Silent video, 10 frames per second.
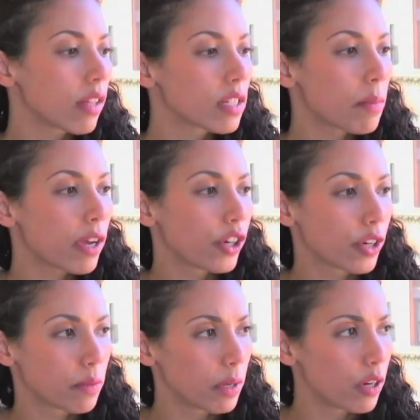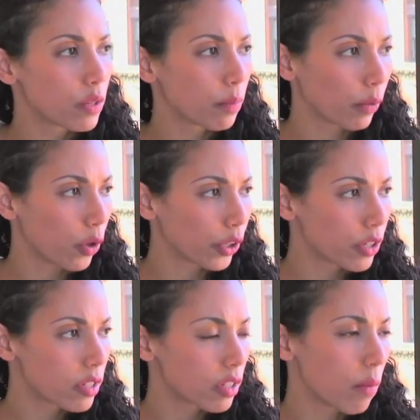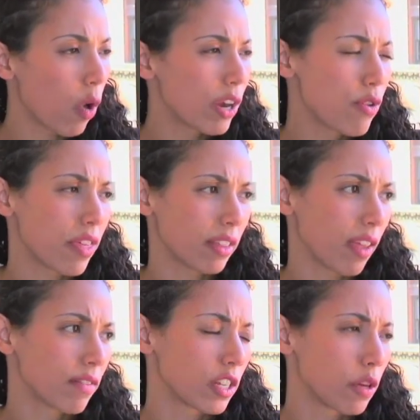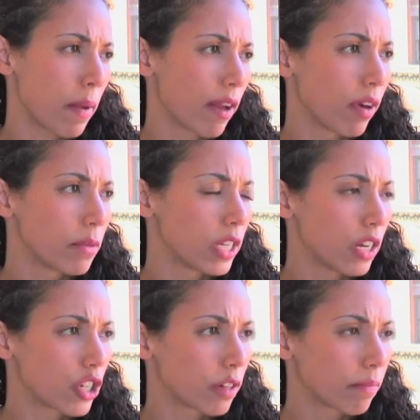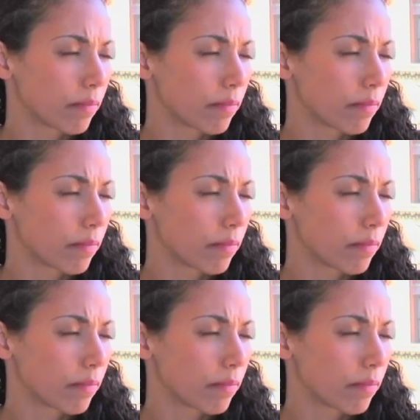Tell us about your experience with brokers and why you think they have such a bad reputation.